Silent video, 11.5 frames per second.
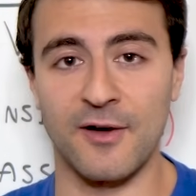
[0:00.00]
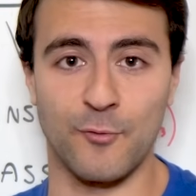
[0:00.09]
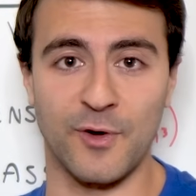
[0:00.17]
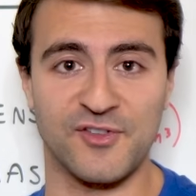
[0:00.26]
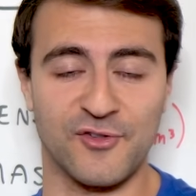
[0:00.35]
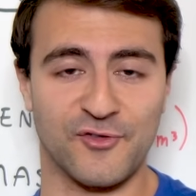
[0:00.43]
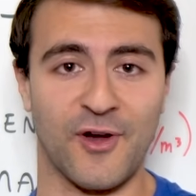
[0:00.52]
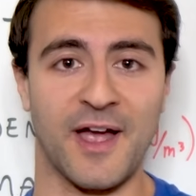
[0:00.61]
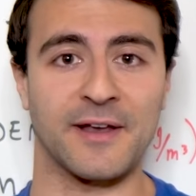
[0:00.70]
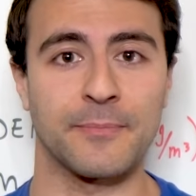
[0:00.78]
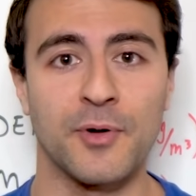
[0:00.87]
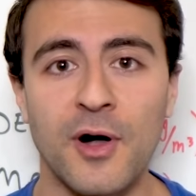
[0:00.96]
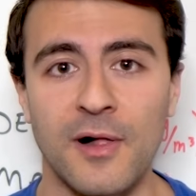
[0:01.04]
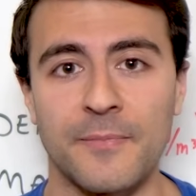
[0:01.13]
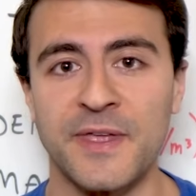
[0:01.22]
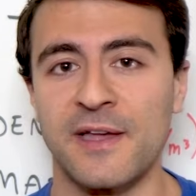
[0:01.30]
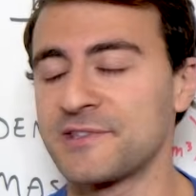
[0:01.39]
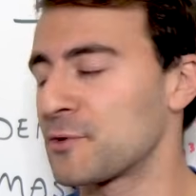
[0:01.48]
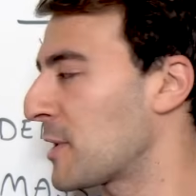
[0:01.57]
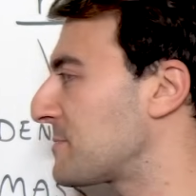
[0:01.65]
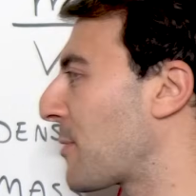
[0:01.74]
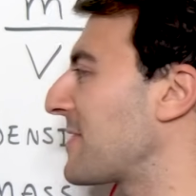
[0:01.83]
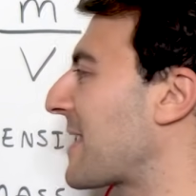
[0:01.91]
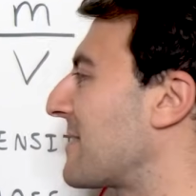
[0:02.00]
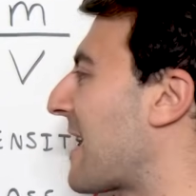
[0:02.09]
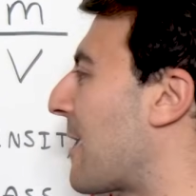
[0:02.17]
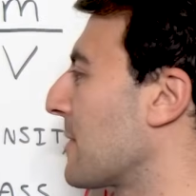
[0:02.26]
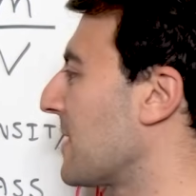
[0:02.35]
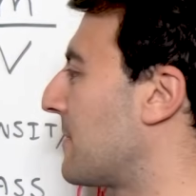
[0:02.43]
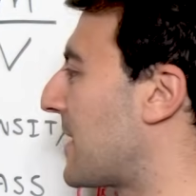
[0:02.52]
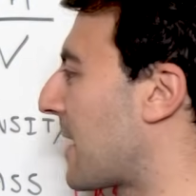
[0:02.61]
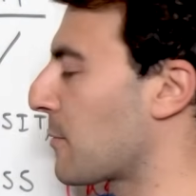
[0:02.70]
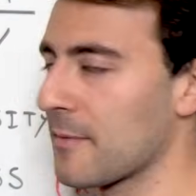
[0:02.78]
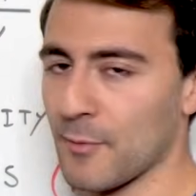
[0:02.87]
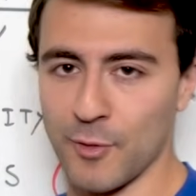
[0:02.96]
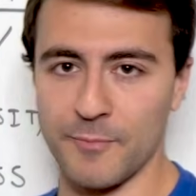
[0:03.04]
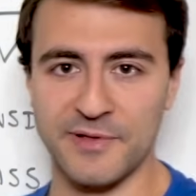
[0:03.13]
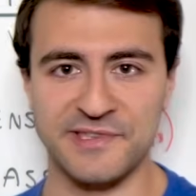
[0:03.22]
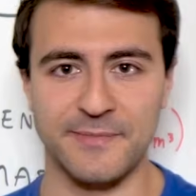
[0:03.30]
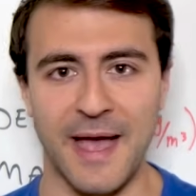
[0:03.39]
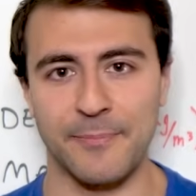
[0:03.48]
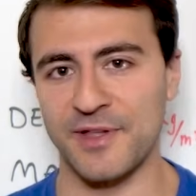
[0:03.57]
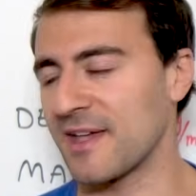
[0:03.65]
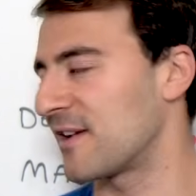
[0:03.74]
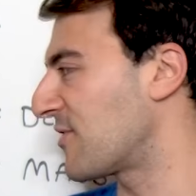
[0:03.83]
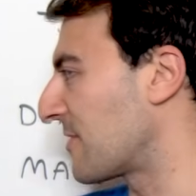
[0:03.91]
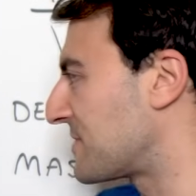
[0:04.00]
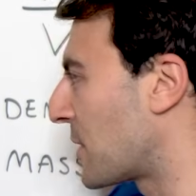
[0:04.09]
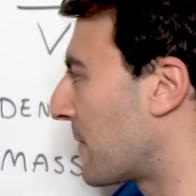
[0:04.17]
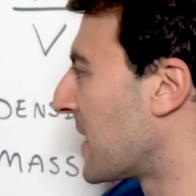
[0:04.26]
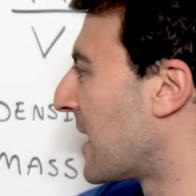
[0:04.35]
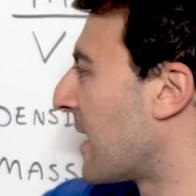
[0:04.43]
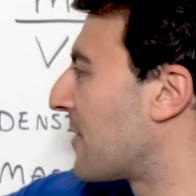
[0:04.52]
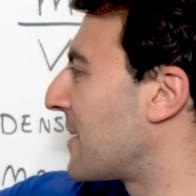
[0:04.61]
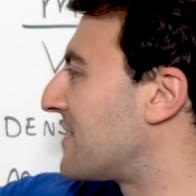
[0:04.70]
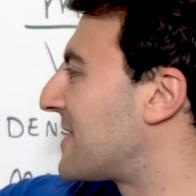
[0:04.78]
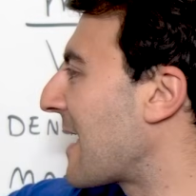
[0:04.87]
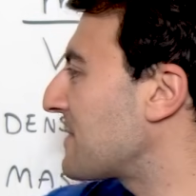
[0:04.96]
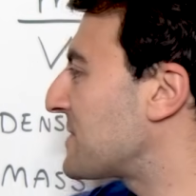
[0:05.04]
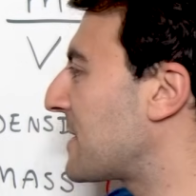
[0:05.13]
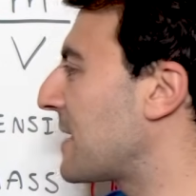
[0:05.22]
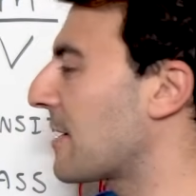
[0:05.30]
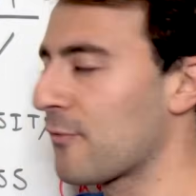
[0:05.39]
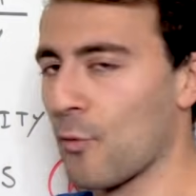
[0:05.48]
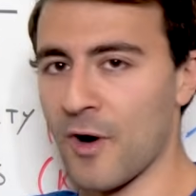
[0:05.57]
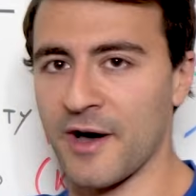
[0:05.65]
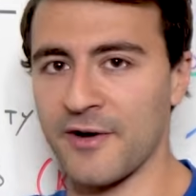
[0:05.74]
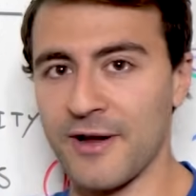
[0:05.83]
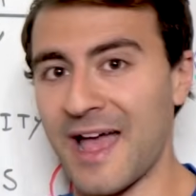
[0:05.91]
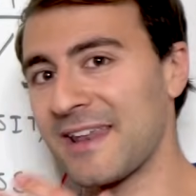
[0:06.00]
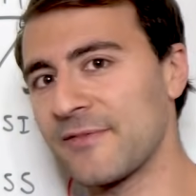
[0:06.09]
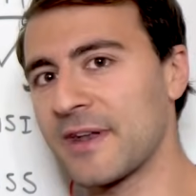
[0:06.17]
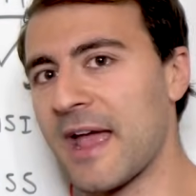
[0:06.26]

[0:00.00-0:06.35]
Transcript: of which you're trying to pull. So let's break that down a little bit and we'll put some application. So the density of water and even